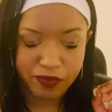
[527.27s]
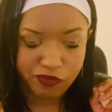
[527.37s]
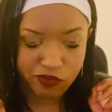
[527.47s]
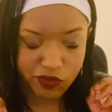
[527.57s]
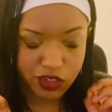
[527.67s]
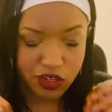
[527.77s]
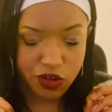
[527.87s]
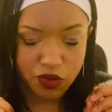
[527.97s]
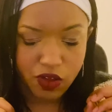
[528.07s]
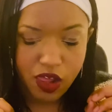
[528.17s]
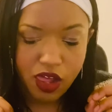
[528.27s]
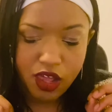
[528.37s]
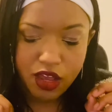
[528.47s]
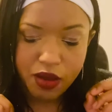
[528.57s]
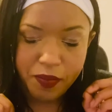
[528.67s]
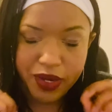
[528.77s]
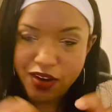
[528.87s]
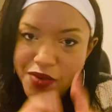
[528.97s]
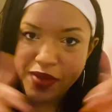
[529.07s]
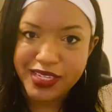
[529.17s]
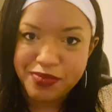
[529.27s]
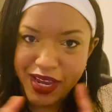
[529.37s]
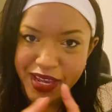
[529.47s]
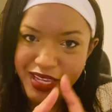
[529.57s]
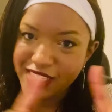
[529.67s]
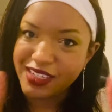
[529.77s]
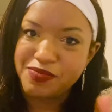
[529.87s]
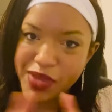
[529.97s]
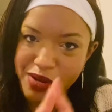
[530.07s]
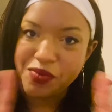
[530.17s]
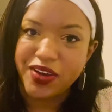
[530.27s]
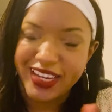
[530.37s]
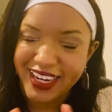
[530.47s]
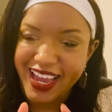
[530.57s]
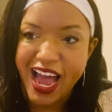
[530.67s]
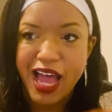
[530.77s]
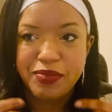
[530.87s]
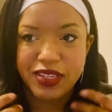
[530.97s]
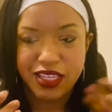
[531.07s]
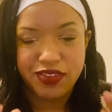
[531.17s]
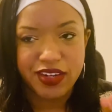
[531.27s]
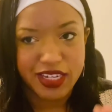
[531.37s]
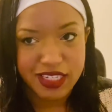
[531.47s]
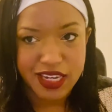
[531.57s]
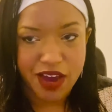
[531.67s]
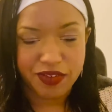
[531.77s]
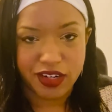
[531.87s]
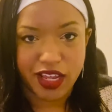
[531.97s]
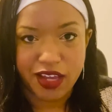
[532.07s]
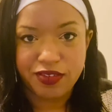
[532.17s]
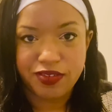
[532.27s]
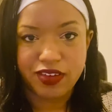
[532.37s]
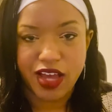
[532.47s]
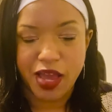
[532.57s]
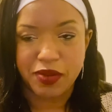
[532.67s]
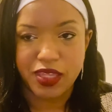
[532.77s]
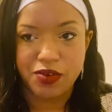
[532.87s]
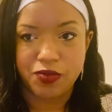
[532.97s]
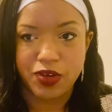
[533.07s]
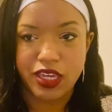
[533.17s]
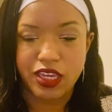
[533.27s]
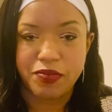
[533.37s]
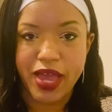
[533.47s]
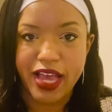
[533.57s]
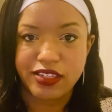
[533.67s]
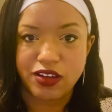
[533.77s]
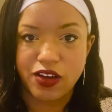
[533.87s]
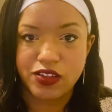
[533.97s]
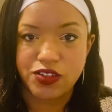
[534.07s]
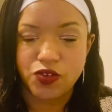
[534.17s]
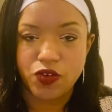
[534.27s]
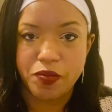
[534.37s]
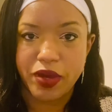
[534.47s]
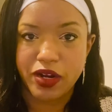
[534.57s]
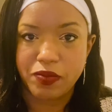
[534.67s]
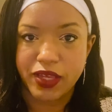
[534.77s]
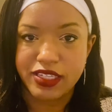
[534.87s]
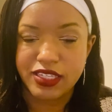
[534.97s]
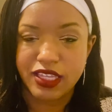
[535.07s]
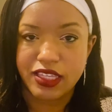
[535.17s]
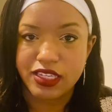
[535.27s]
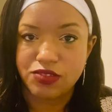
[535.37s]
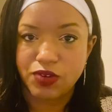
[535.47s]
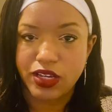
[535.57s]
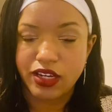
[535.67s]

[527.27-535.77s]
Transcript: So, but going back to my main point, I believe there is an afterlife. I believe we pass on to a better place than this one.